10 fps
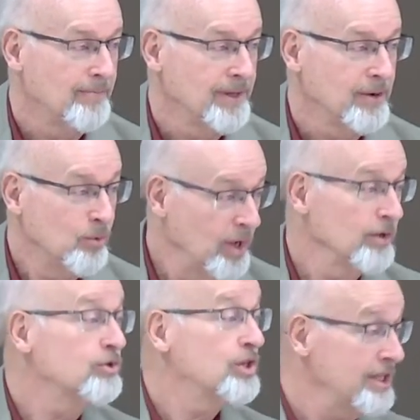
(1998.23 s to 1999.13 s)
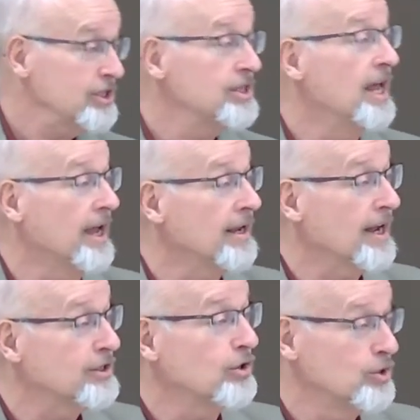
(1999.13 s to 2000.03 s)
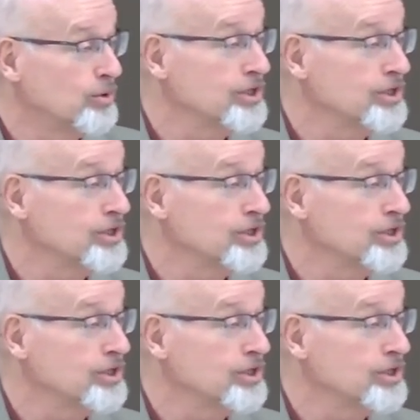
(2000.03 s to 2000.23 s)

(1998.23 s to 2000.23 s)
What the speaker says: Well, to this day, I told you we're still